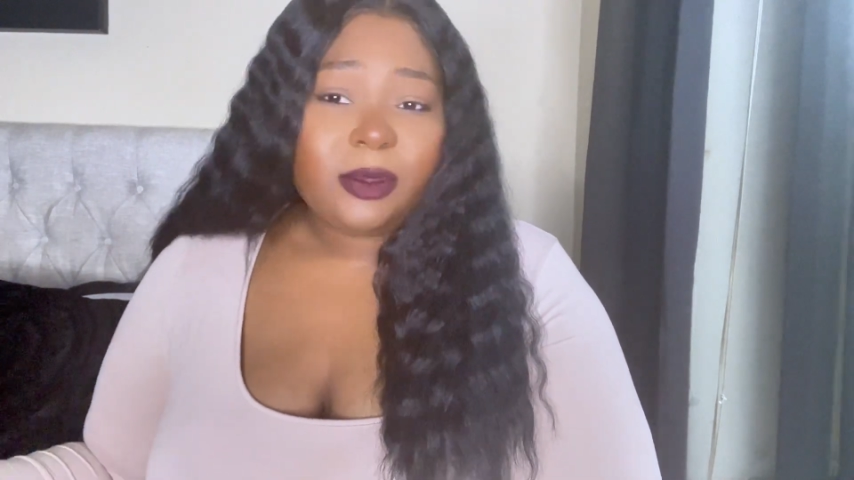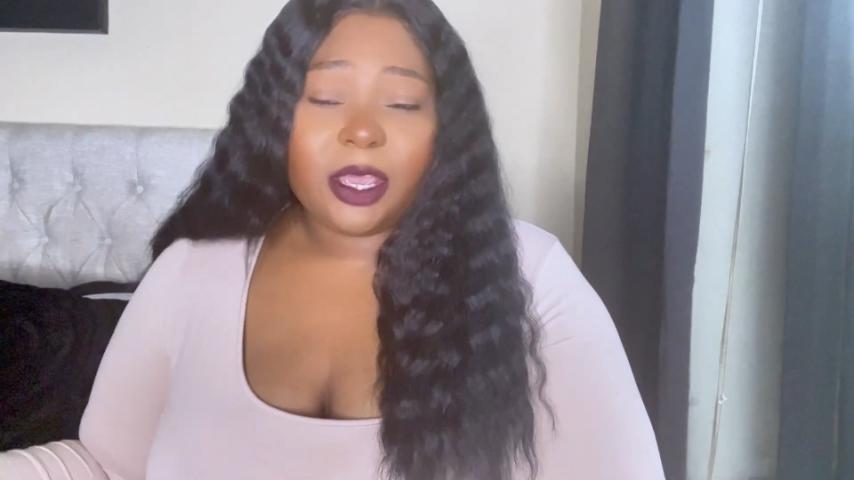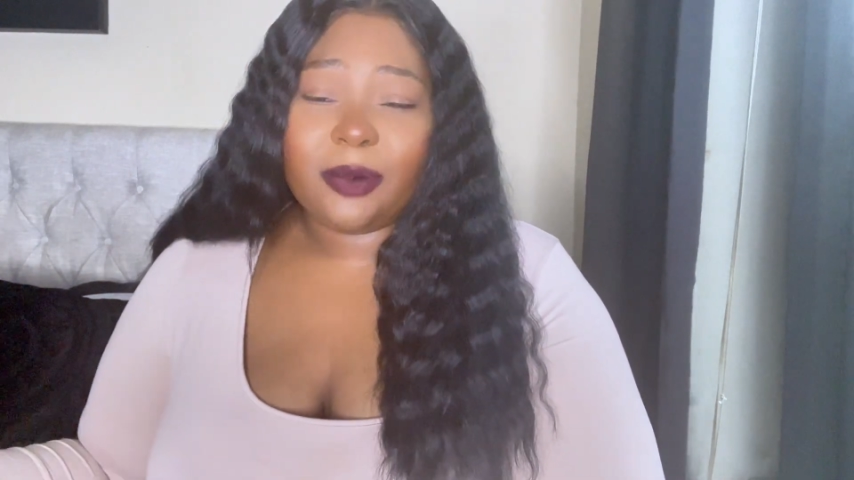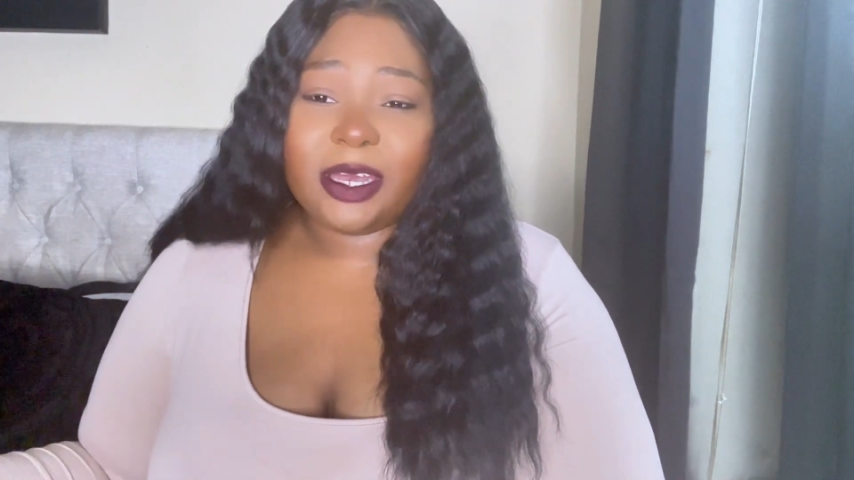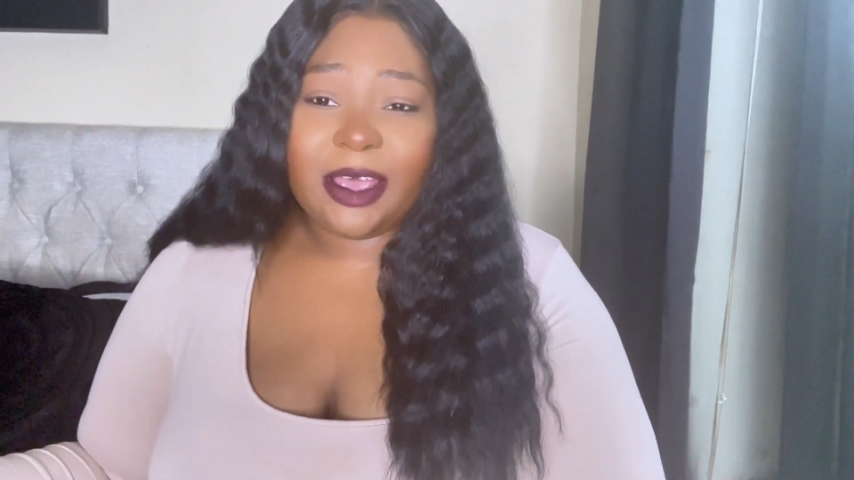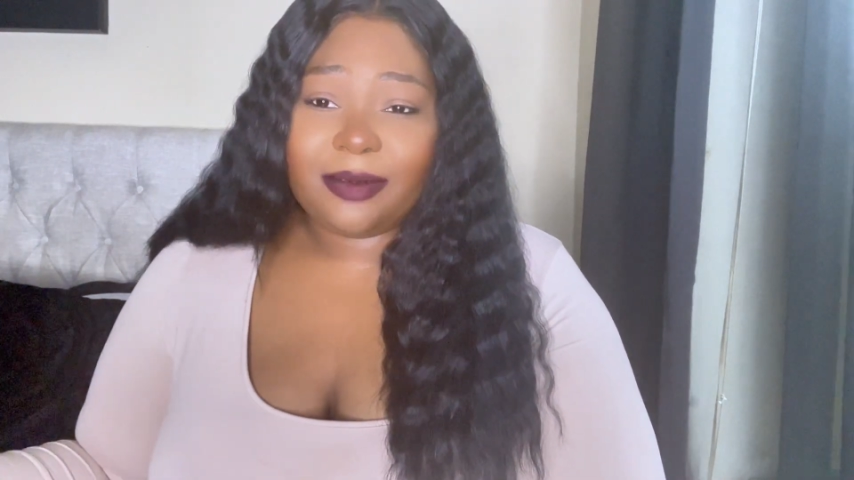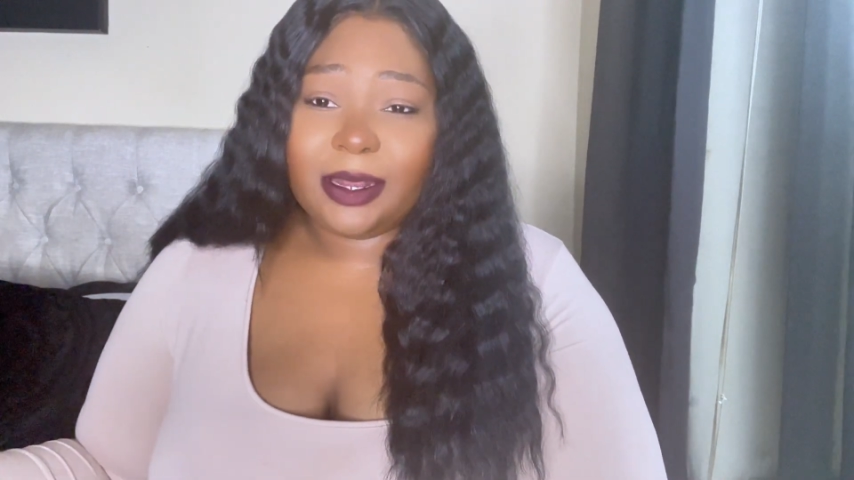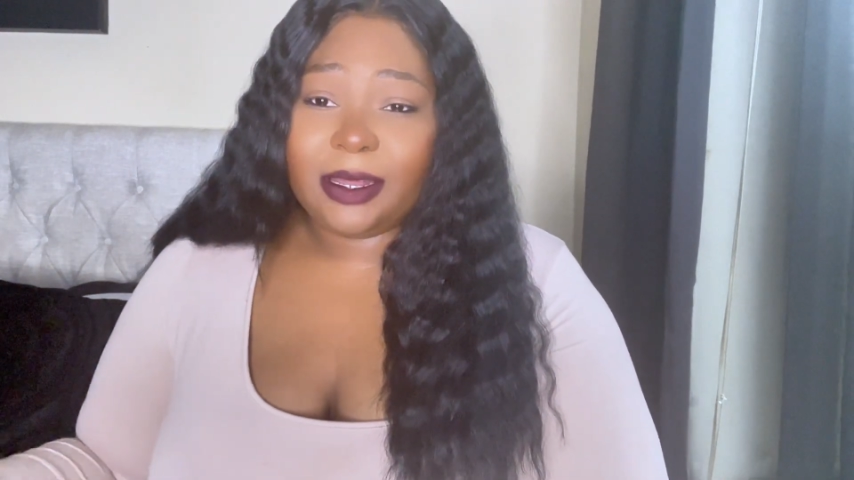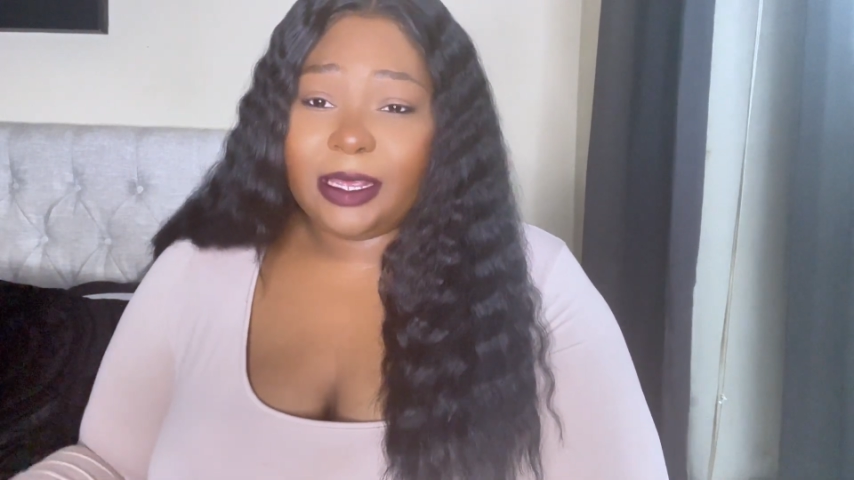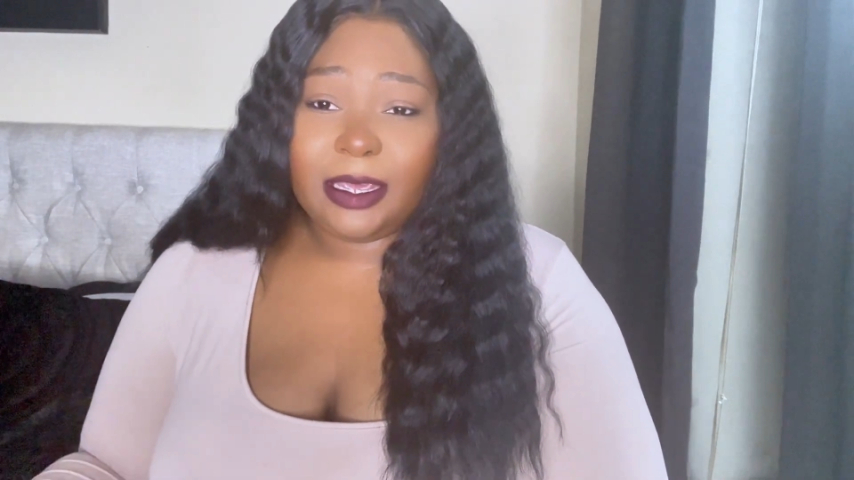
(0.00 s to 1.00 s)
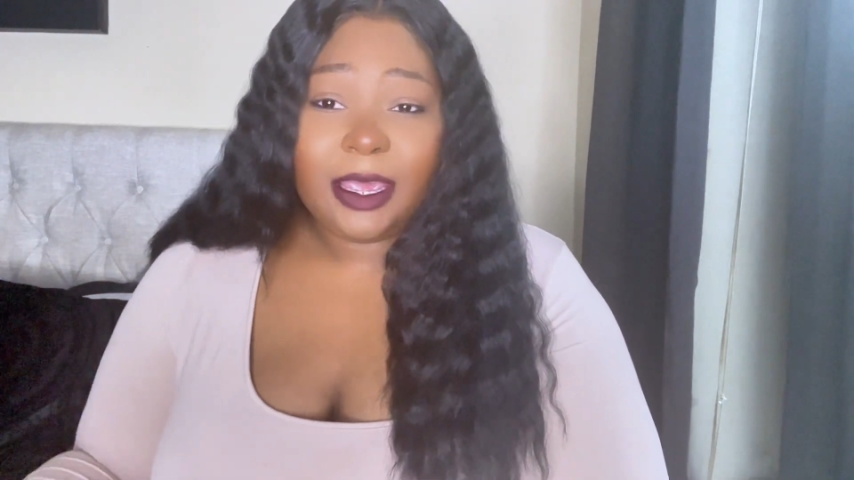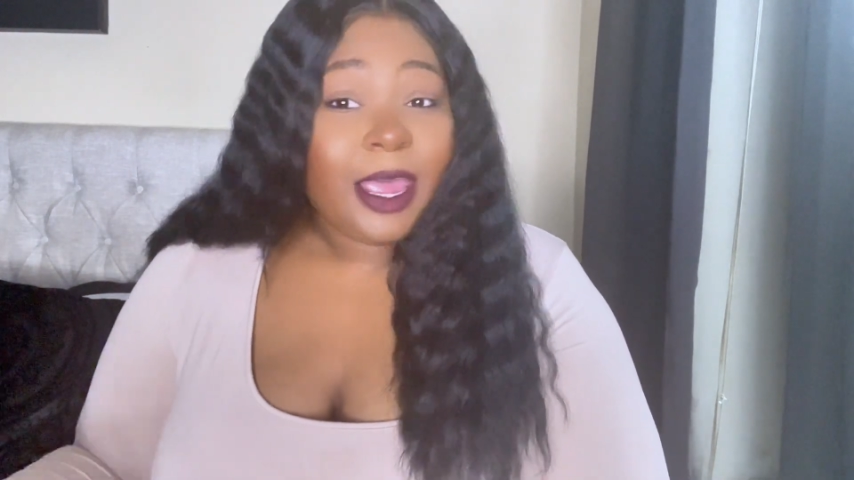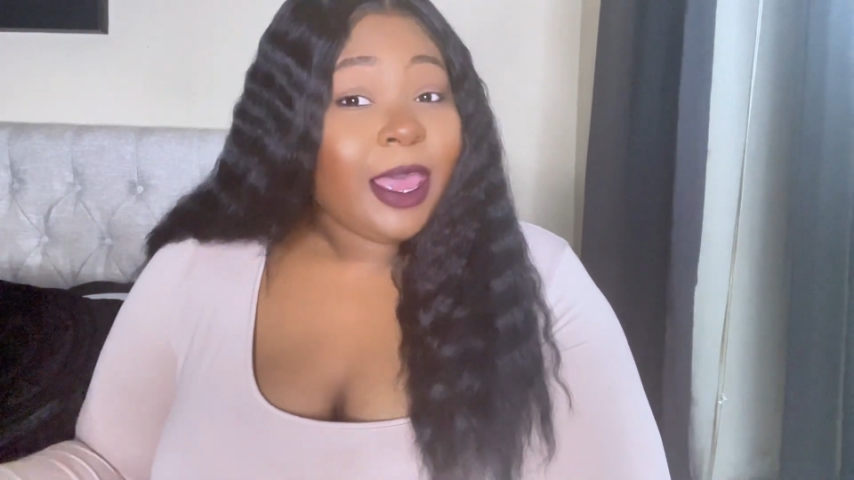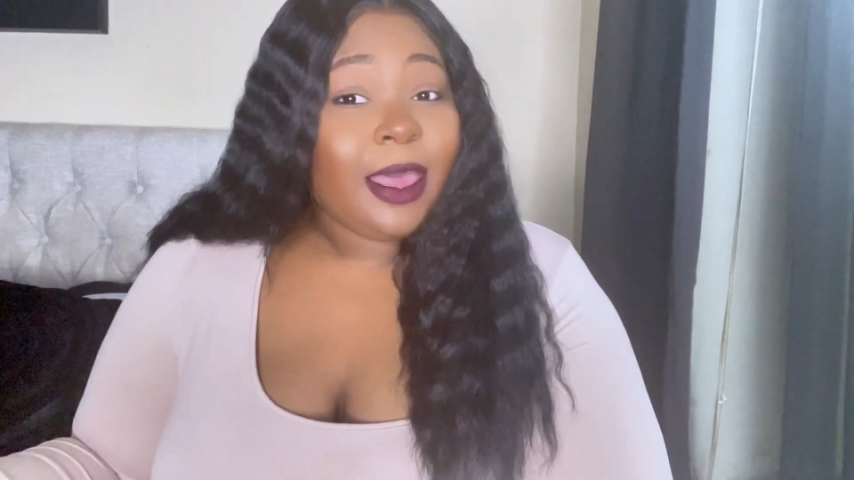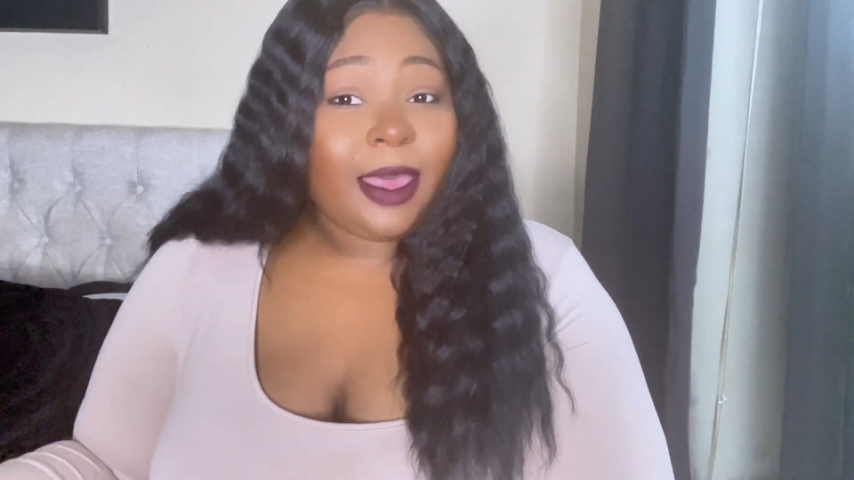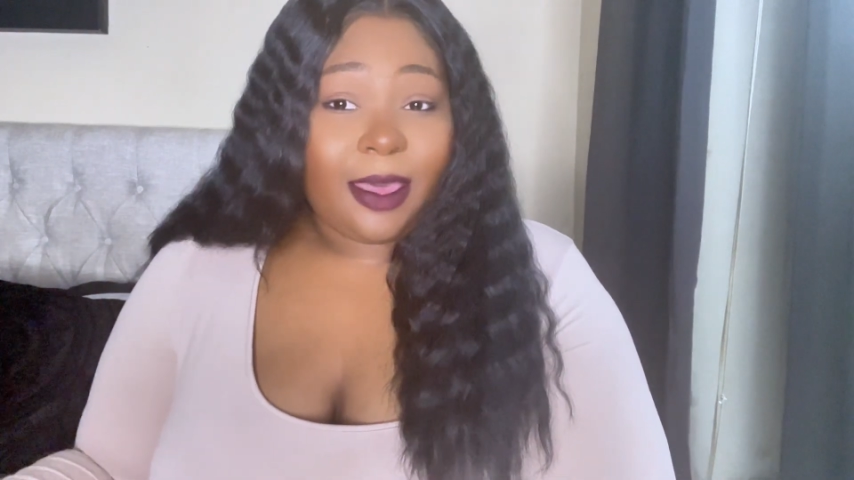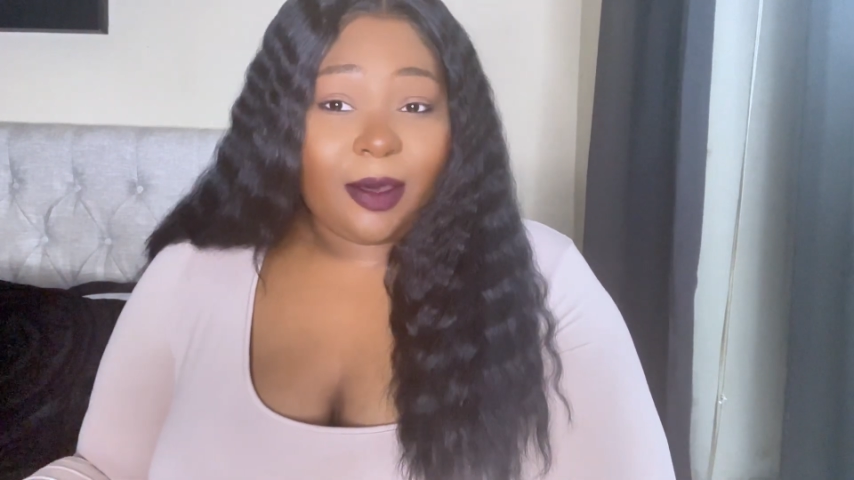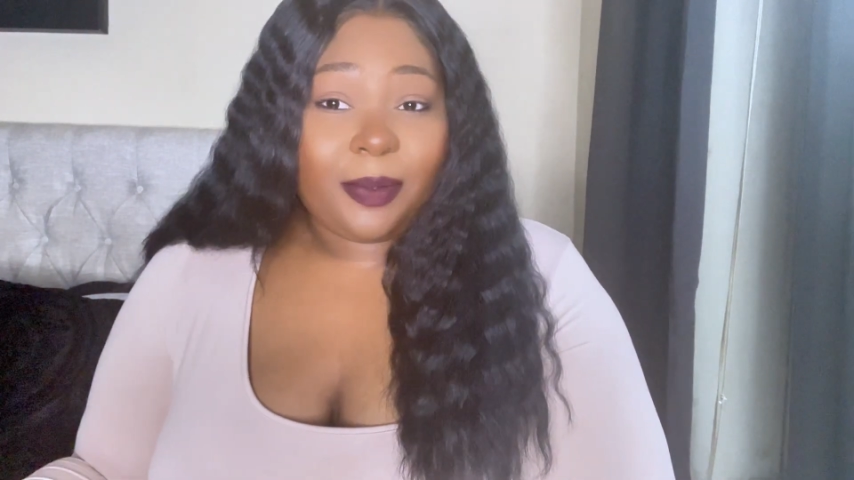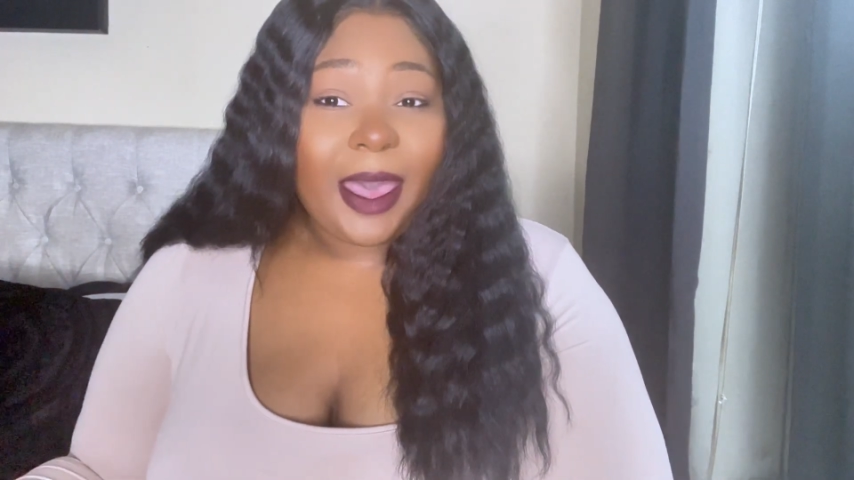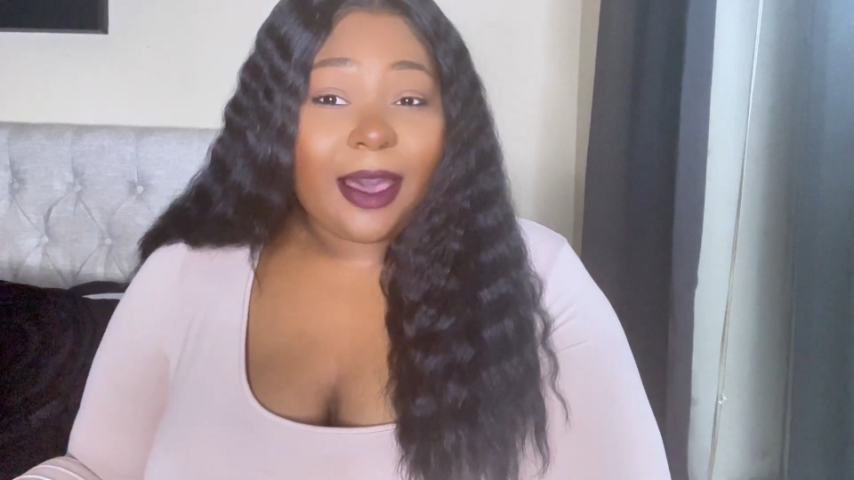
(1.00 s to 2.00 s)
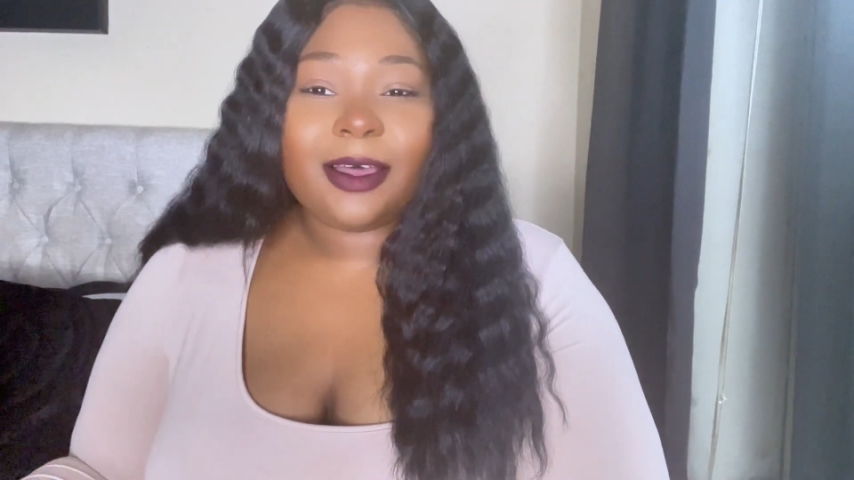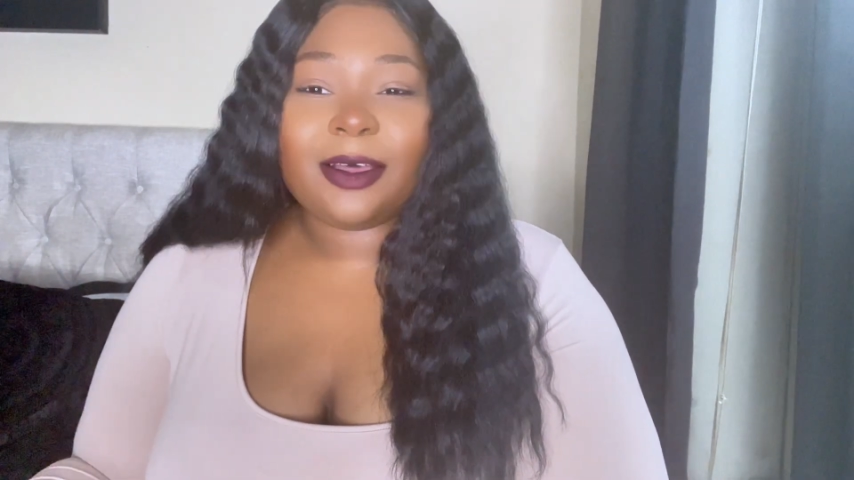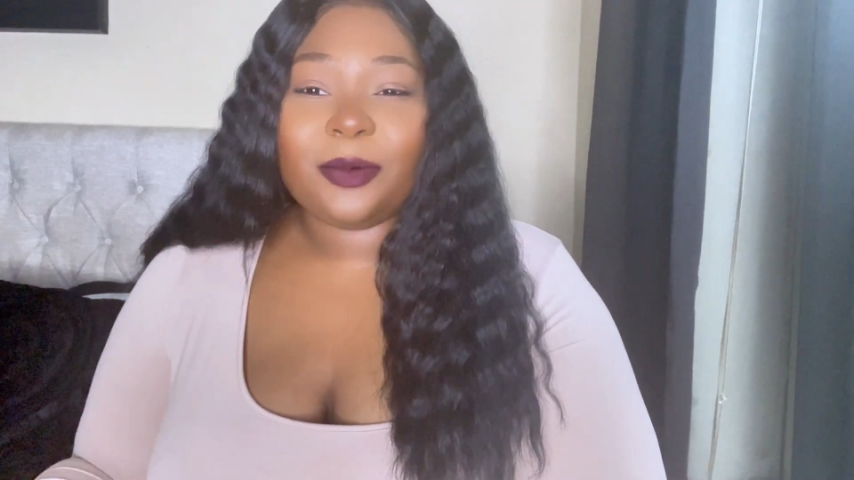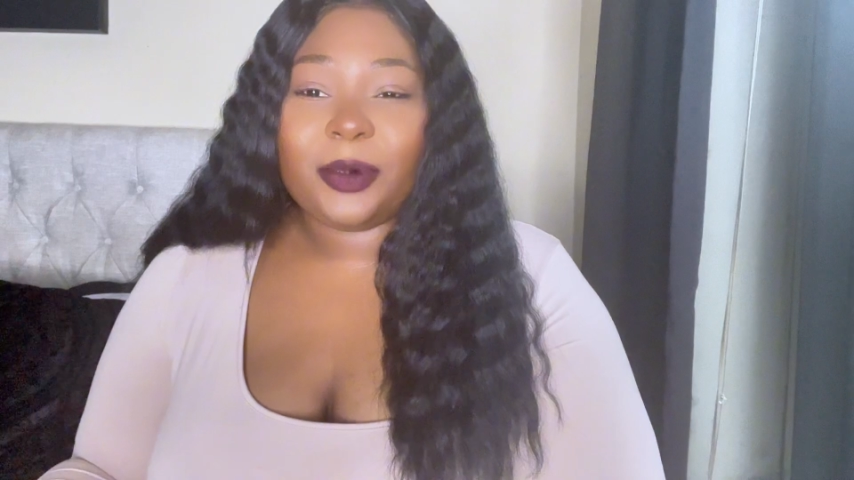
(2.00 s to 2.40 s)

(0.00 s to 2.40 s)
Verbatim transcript: it would definitely help out